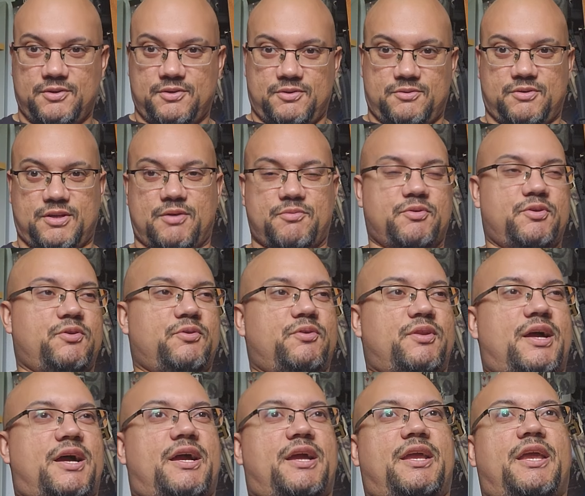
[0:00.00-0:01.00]
whenever you and
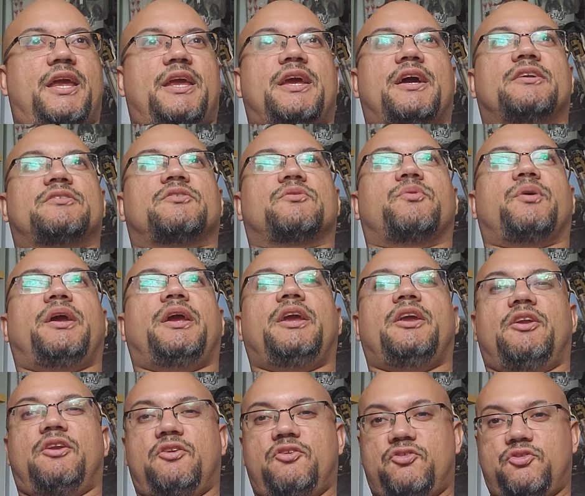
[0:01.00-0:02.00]
I hang out at the
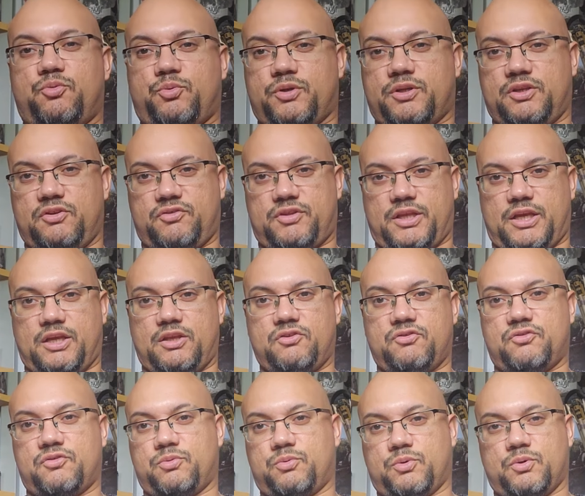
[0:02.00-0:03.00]
range one of these
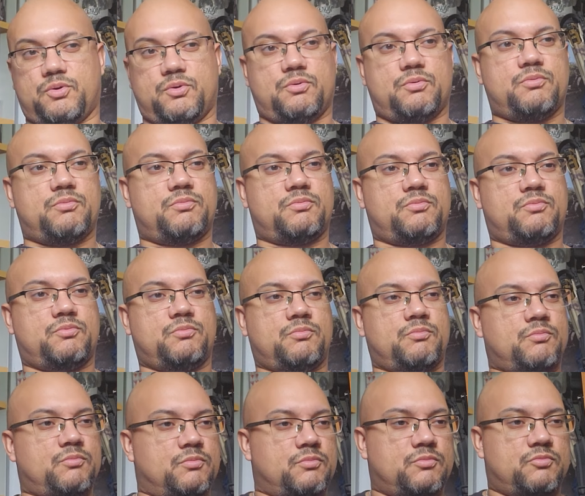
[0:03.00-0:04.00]
days, we'll
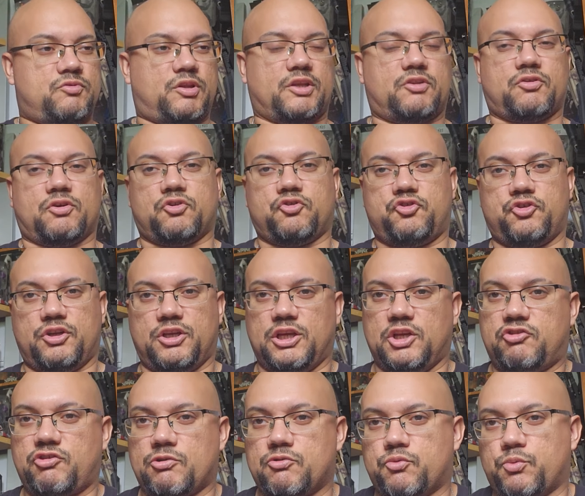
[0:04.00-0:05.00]
take turns shooting
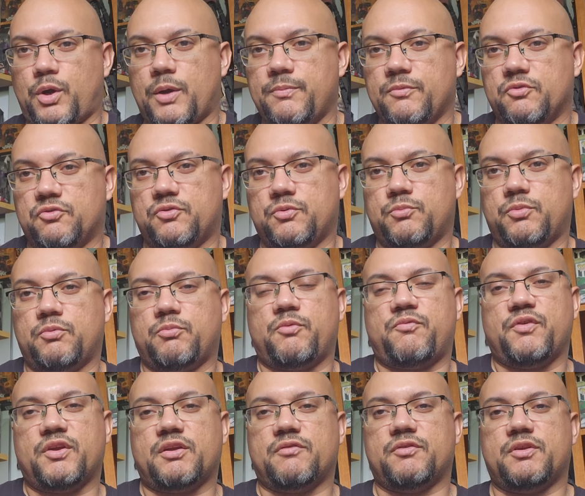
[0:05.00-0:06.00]
each other's weapons, see what we
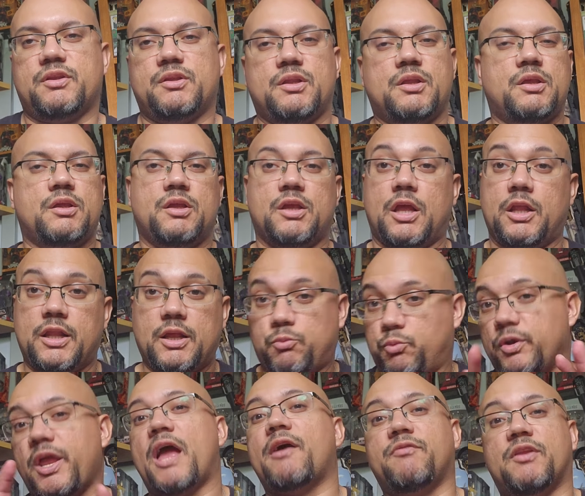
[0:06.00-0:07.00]
think of it. And
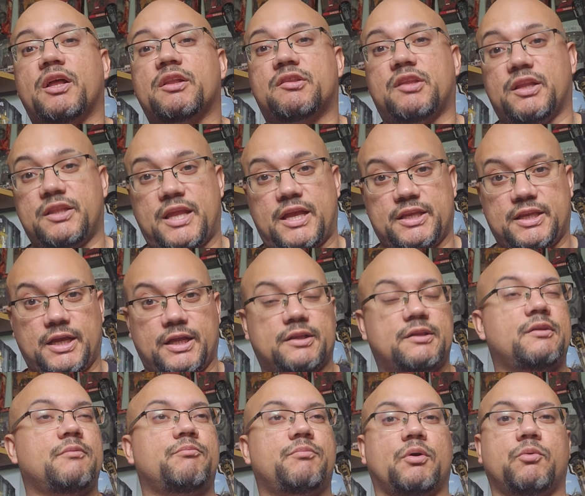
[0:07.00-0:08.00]
we have not done that yet,
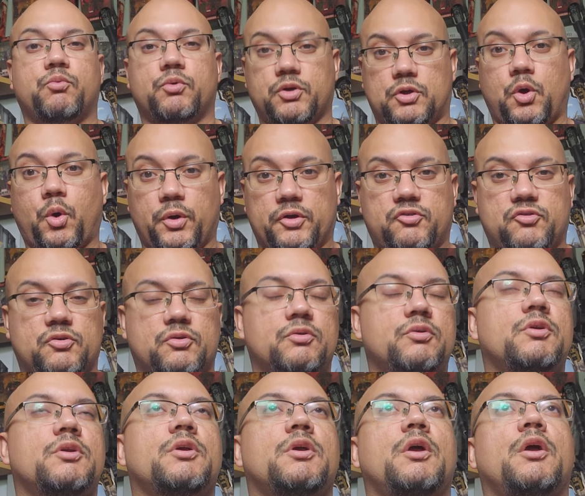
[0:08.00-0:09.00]
but we're going to.
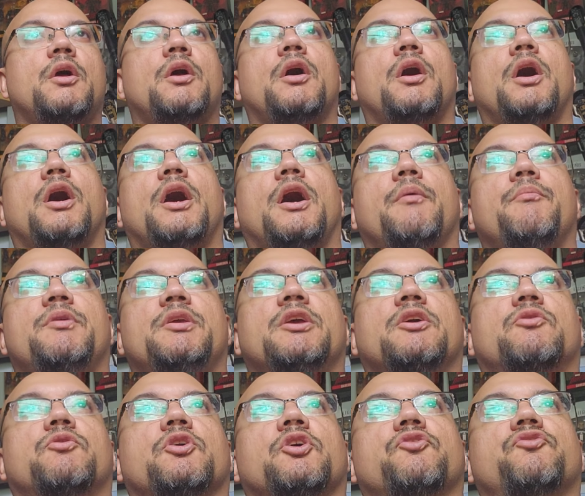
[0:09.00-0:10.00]
Me
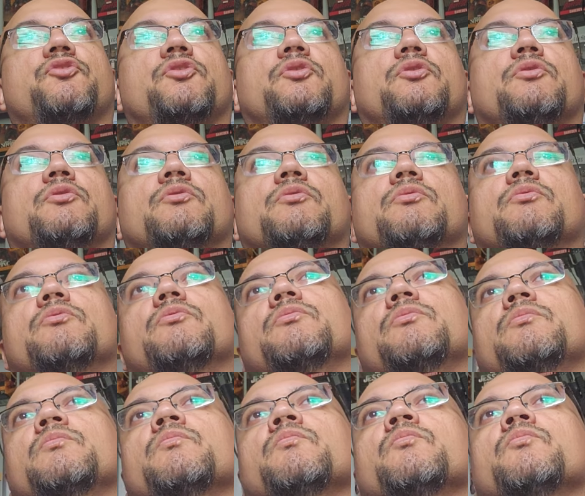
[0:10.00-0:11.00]
and Chris are
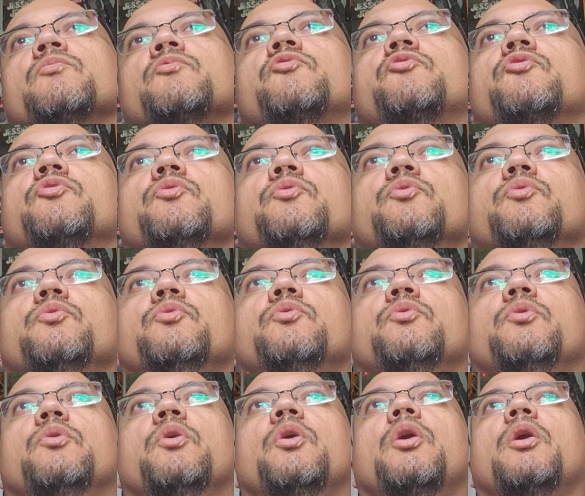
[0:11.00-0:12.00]

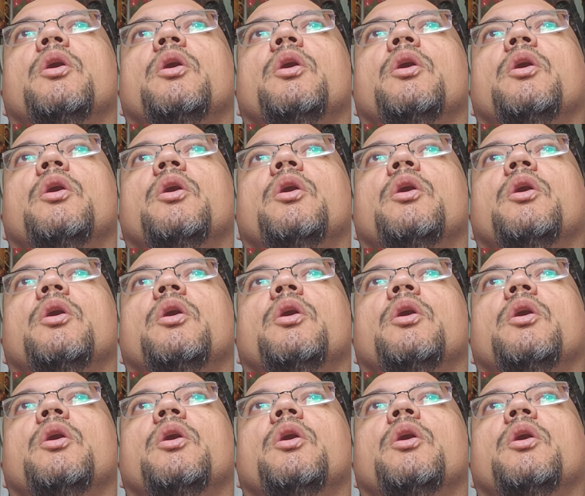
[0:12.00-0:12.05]
two